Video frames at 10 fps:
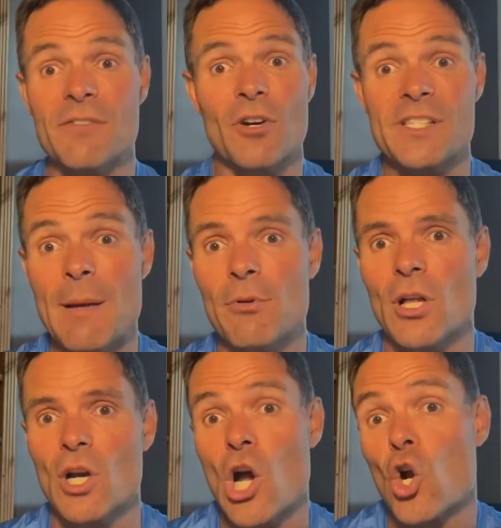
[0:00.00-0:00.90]
For
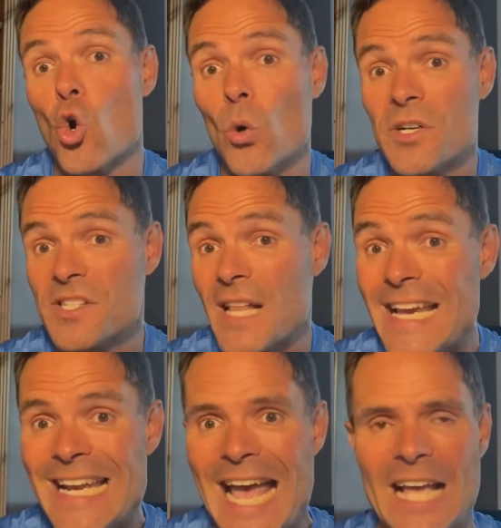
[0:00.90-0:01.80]
example, a Coors
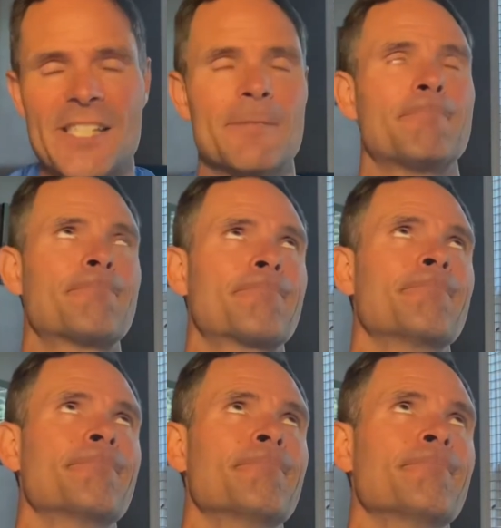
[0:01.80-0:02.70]
Light has,
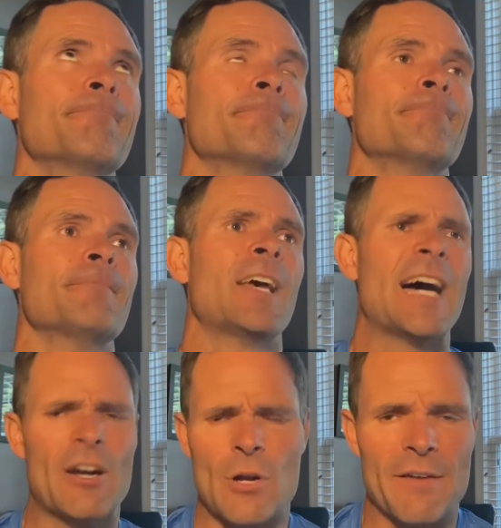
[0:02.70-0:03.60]

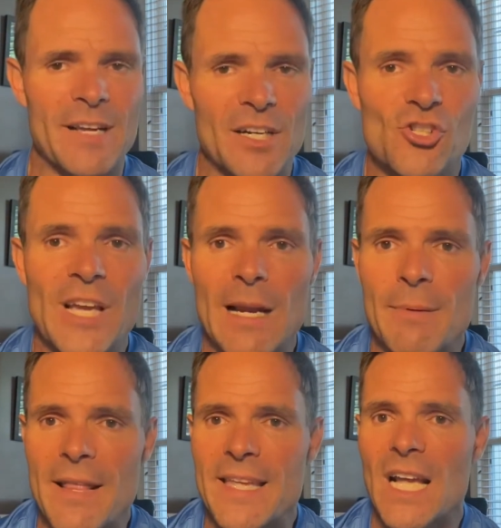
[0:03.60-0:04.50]
I don't know, I've got to check,
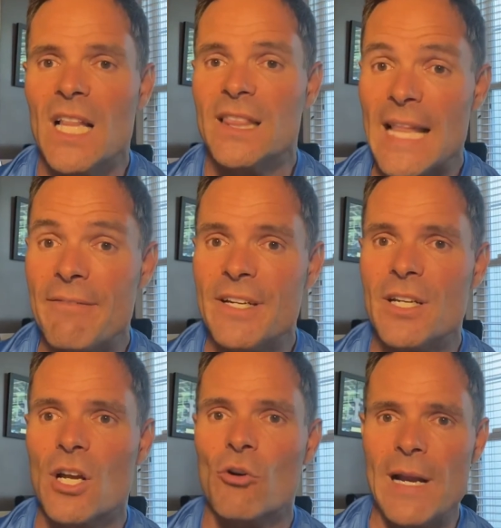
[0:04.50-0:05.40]
but I think
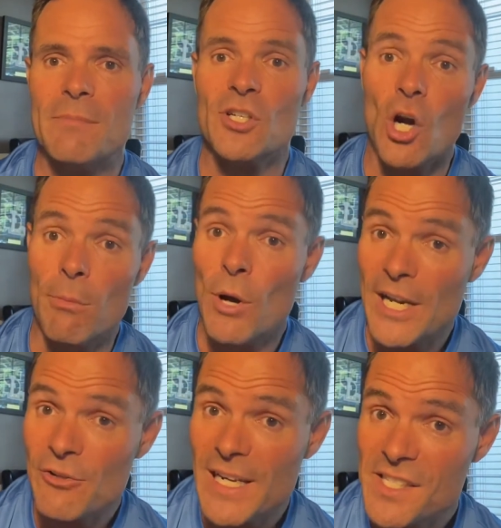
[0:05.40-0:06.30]
11 grams of
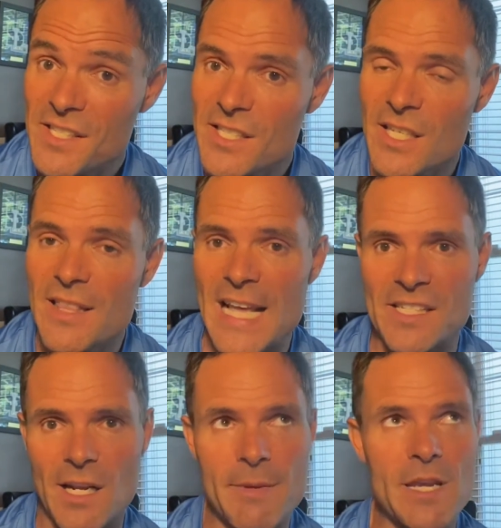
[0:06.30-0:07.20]
carbohydrates. That's
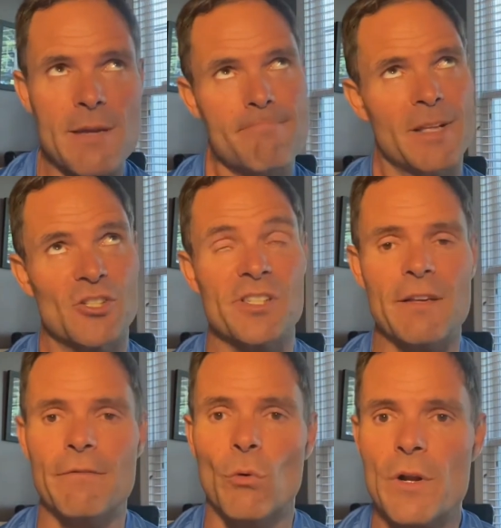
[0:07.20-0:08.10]
going to be, let's just say
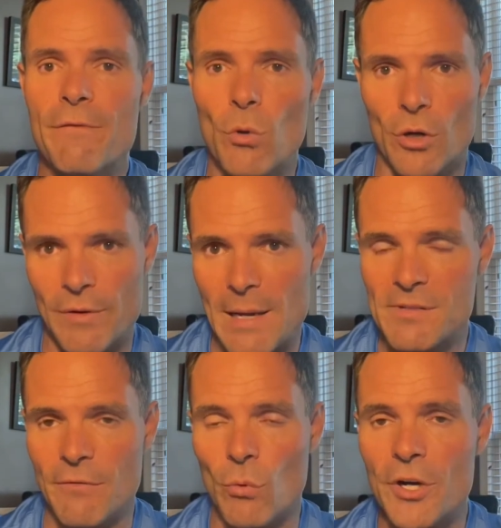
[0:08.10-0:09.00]
44 grams
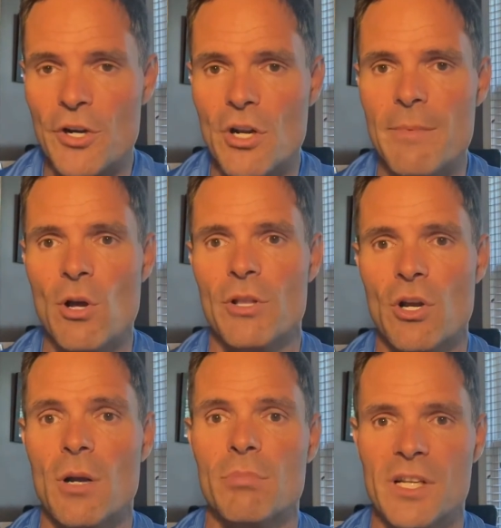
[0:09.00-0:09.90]
of water you're going to be holding
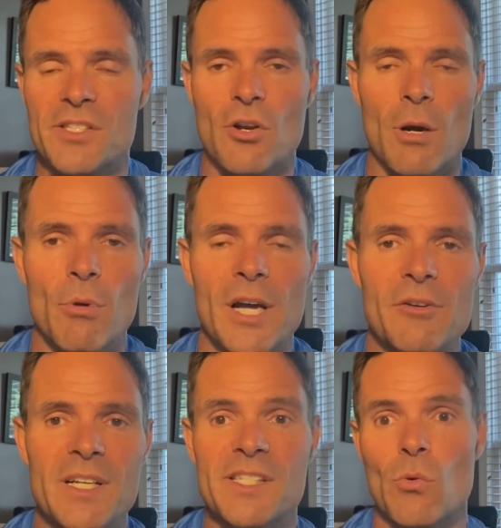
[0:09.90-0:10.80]
on plus the
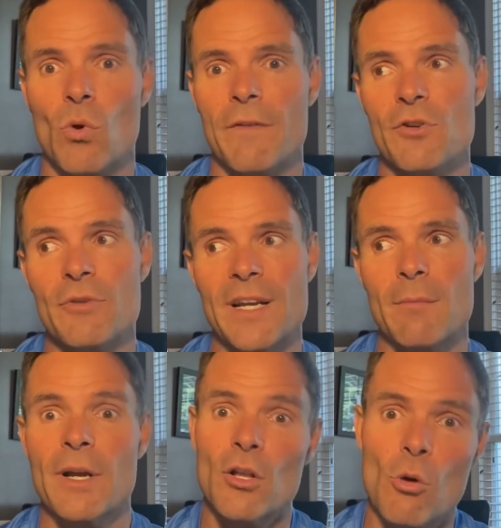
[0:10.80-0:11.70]
carbohydrates. Or if you drink a
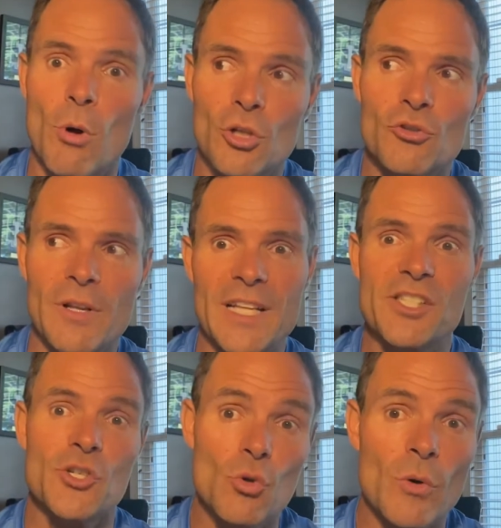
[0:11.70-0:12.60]
Michelob Ultra, that's
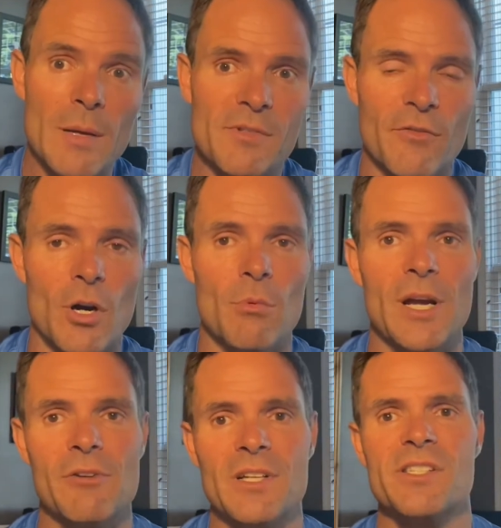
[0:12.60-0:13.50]
2 grams of
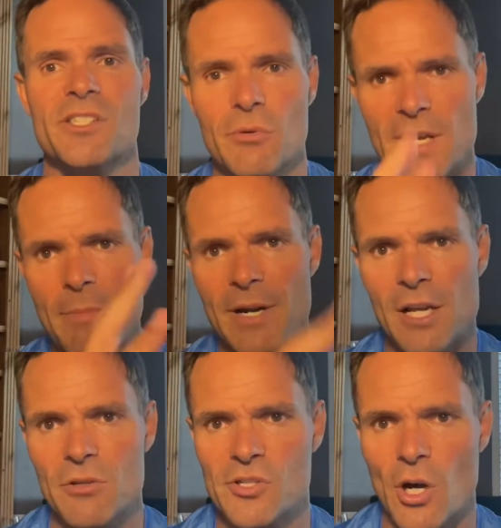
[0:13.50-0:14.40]
carbohydrates. So keep an eye
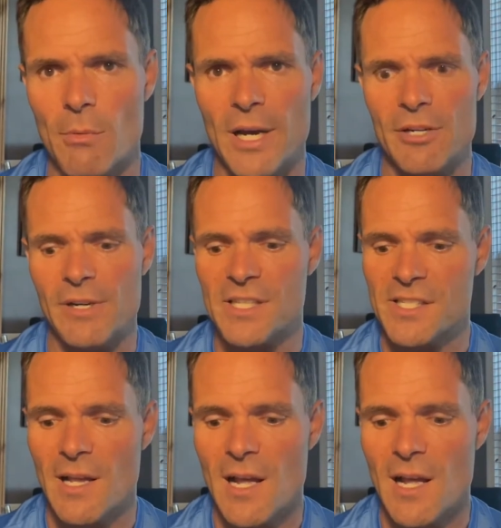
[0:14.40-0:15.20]
on those carbohydrates,